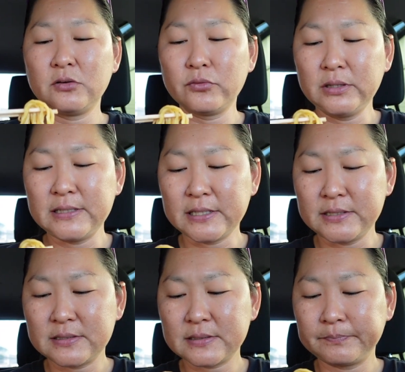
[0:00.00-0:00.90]
really
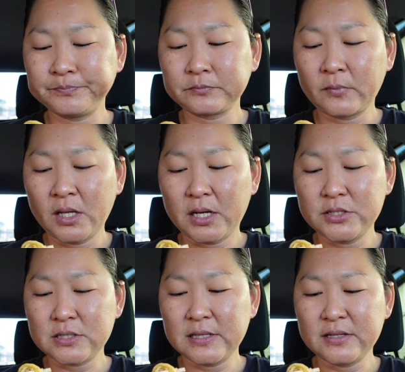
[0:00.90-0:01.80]
nice. I
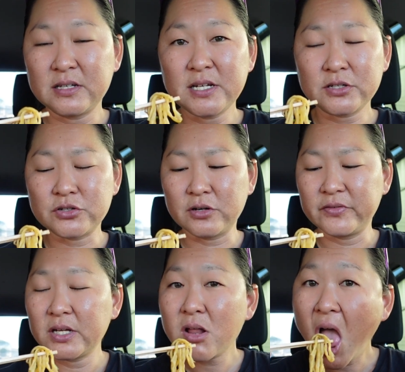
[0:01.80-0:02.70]
just like the texture of
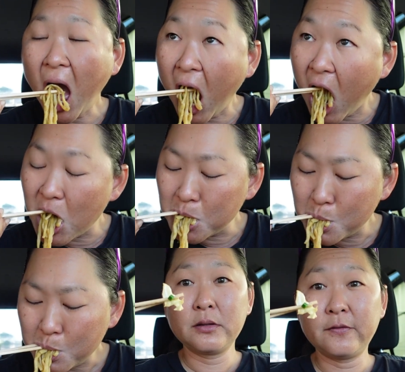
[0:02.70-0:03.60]
it.
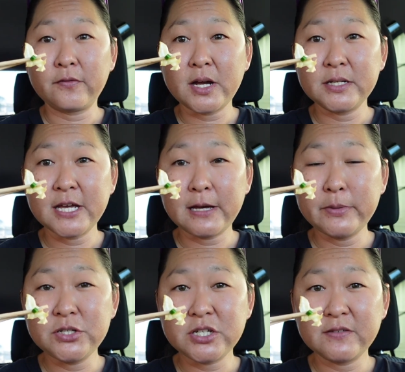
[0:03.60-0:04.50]
The fried
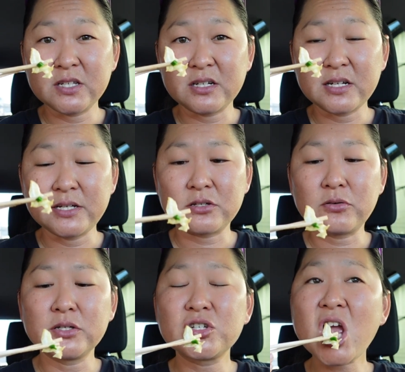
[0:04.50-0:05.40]
cabbage gives it a nice
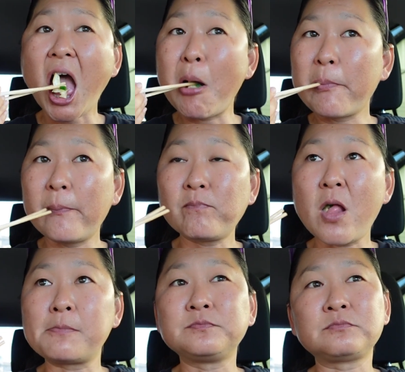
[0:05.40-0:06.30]
crunch
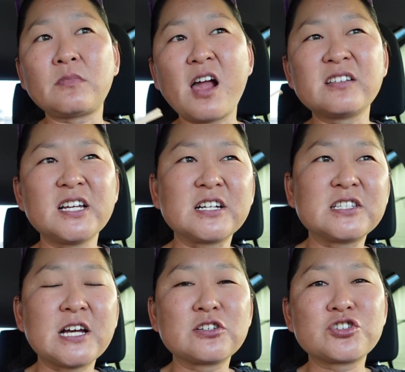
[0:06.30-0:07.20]
and like a
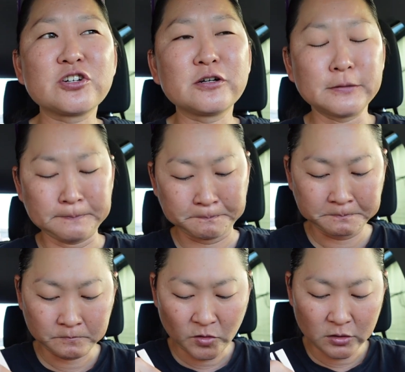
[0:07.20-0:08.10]
texture
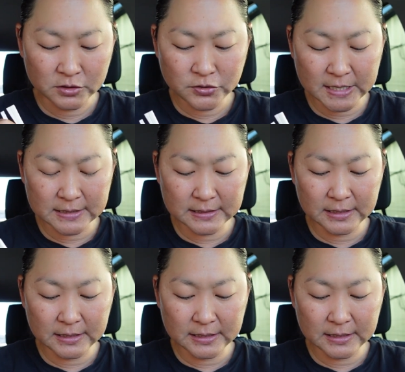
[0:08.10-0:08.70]
contrast,